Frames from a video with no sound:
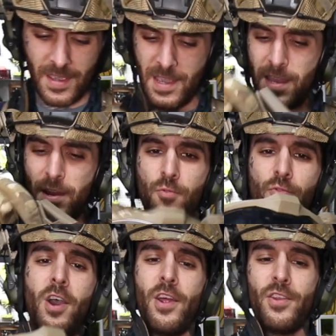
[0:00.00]
I do
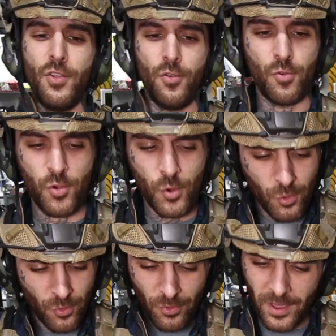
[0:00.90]
not know
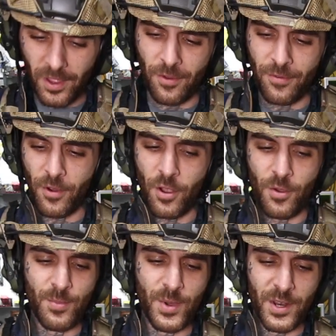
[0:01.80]
who they're
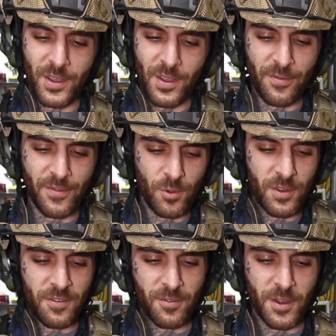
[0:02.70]
from, but a few
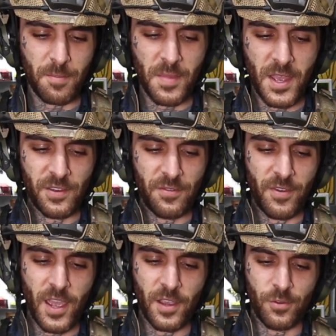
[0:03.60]
different
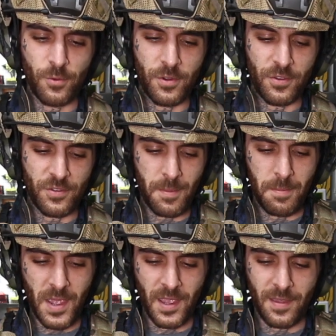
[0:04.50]
manufacturers
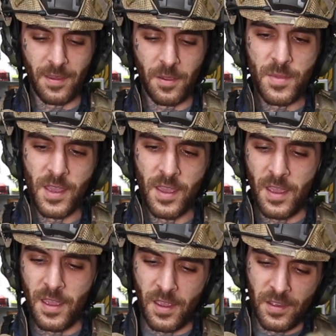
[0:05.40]
make them.
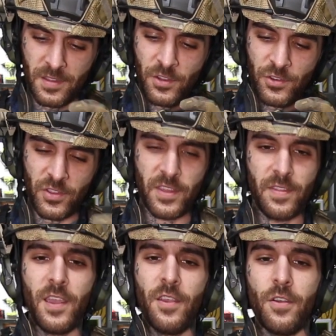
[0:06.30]
Essentially,
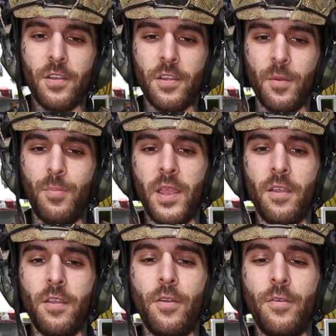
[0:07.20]
they are a
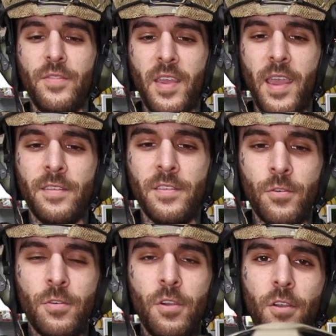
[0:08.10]
pair of
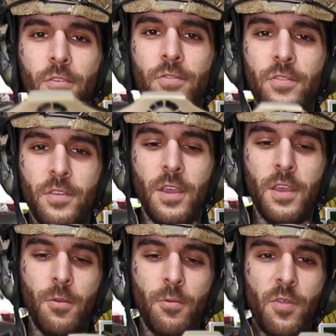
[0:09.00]
tactical goggles
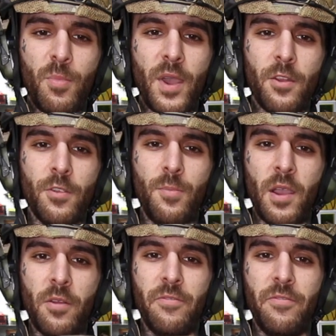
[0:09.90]
with a
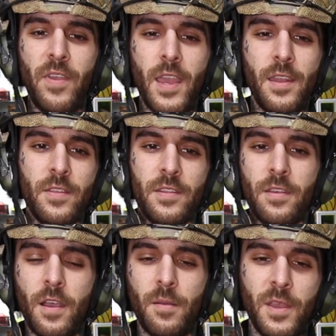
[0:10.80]
battery-powered fan in the
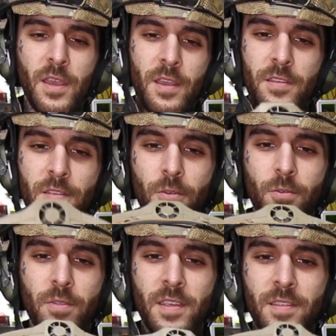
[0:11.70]
top. So
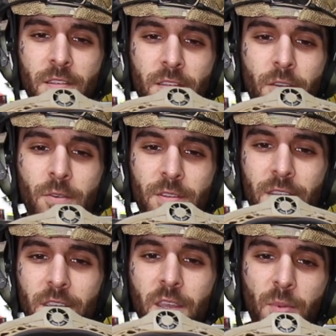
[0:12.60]
this is going to
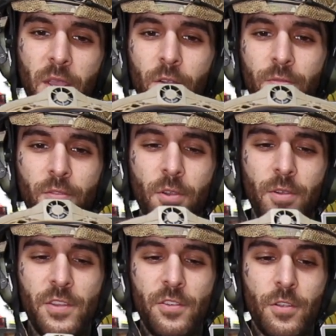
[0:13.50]
keep airflow
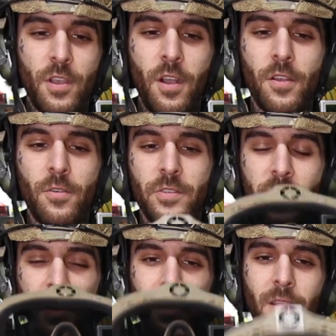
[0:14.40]
in your goggles
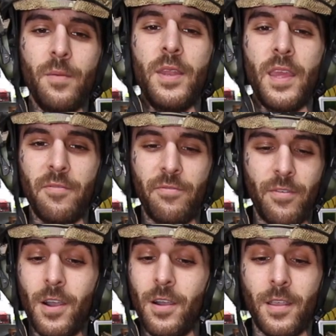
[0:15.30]
and eliminate
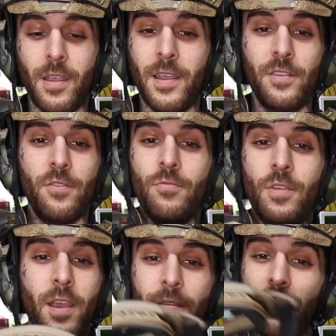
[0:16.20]
fog.
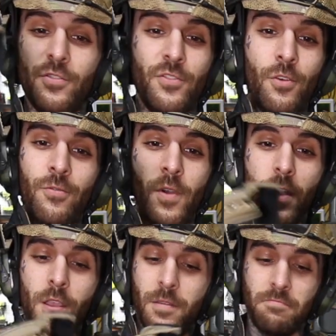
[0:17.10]
There's no
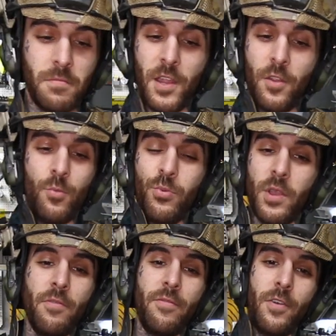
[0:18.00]
fog. I don't play
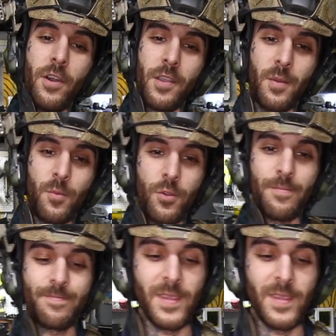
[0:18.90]
with fog anymore.